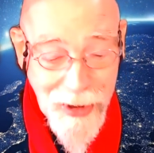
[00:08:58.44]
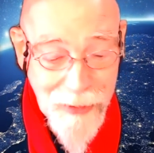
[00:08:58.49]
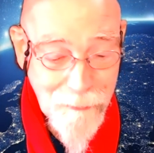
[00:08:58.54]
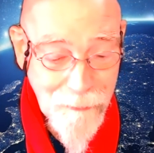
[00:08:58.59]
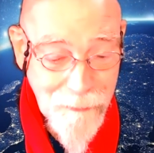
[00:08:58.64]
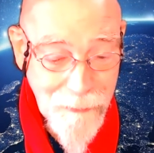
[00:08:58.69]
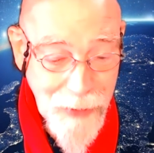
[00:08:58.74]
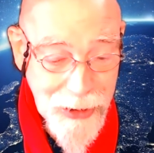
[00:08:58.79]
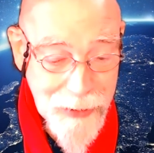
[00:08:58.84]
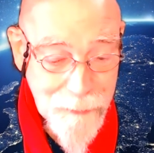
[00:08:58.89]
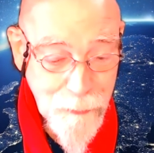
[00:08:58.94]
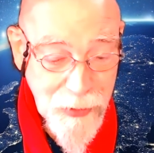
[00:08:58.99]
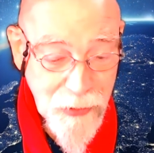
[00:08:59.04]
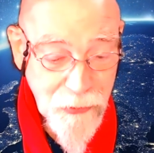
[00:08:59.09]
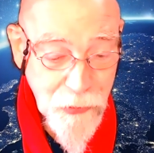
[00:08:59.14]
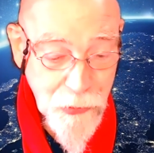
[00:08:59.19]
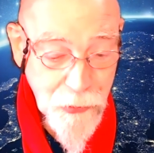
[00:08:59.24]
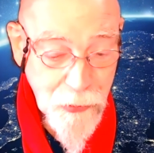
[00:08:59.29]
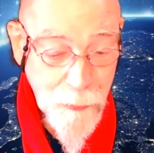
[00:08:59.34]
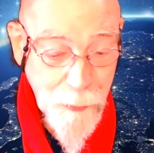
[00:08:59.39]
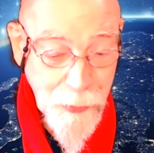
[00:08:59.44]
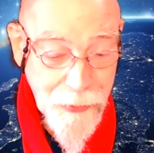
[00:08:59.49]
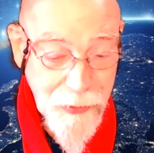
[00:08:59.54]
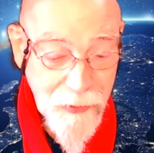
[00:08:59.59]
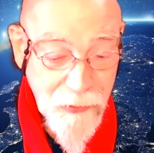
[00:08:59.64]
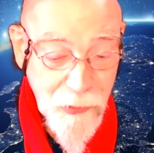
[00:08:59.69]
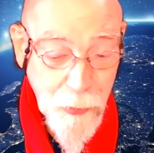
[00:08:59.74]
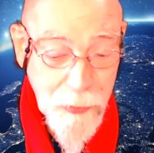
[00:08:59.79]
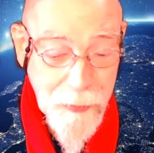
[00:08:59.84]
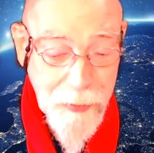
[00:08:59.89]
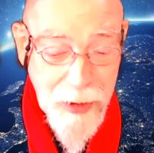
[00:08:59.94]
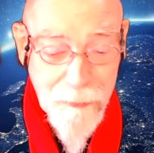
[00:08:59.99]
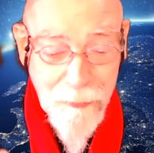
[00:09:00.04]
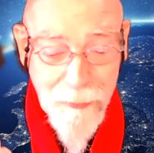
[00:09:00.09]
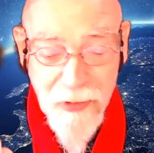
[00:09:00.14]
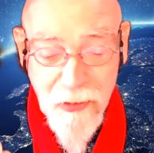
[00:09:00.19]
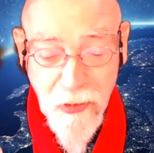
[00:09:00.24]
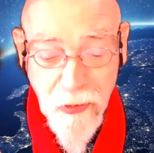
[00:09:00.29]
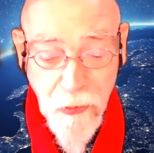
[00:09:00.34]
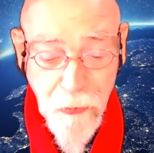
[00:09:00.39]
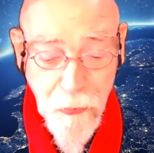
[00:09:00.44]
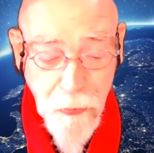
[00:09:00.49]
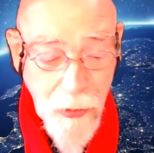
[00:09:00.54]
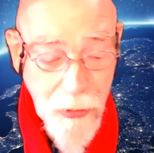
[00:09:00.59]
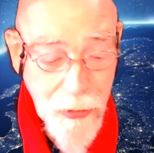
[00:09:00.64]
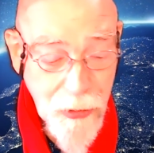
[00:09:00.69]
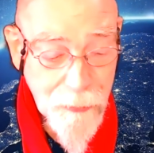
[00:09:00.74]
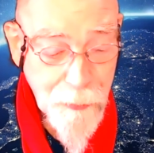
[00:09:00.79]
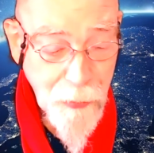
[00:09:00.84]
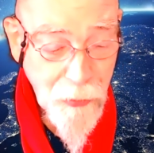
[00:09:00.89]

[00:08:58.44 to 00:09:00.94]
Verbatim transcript: that might be true, but this would be a much stronger